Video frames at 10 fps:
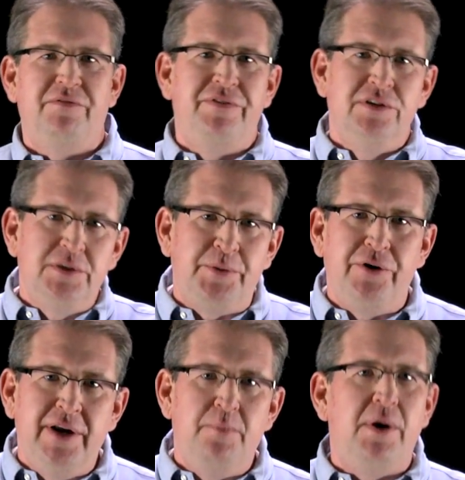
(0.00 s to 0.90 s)
It fills up
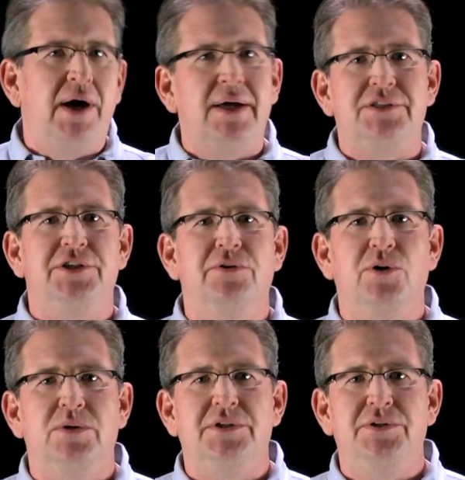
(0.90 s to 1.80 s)
your inbox. You don't
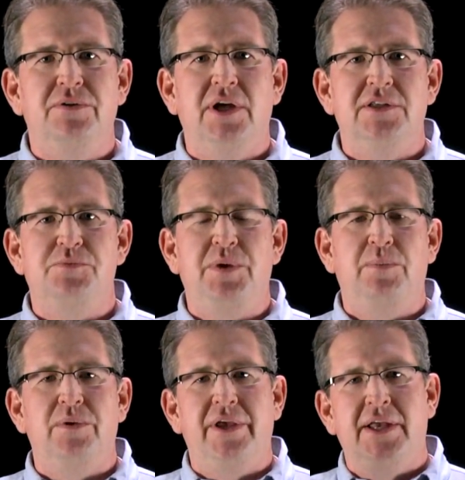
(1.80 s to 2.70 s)
know what to do with all these
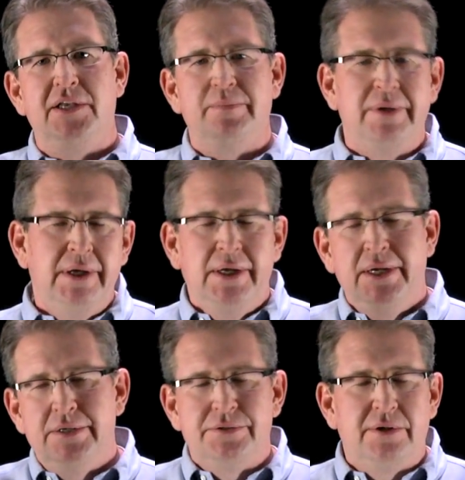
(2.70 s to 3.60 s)
people. You end up
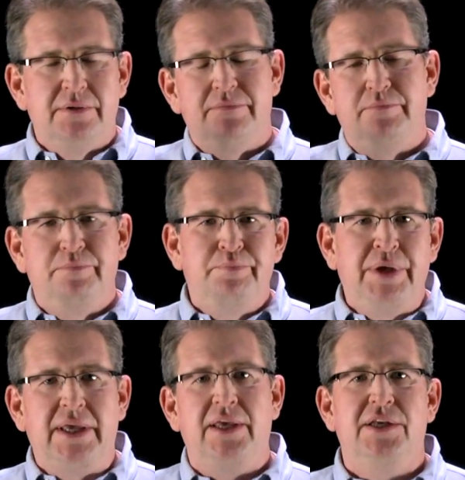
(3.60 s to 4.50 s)
sort of
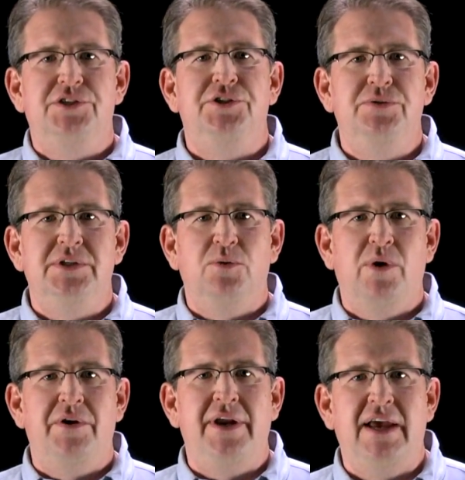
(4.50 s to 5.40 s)
picking and choosing
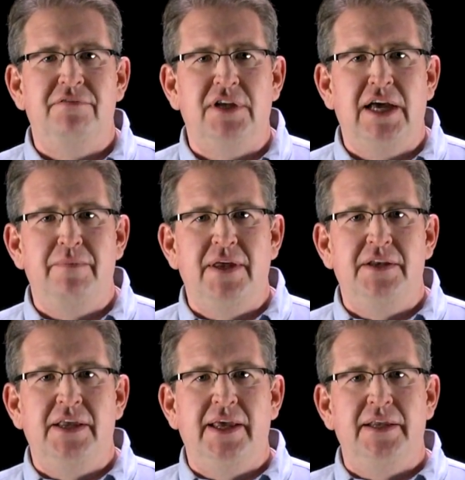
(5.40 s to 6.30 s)
whether you have time that
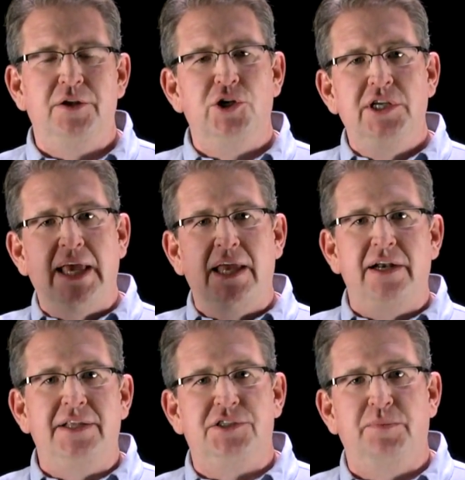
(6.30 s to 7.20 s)
day. And good
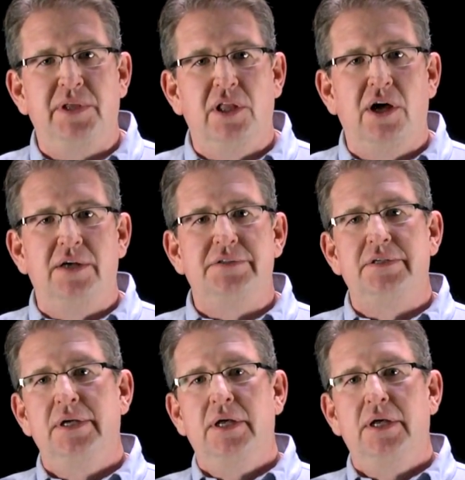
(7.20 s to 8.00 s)
candidates could be lost.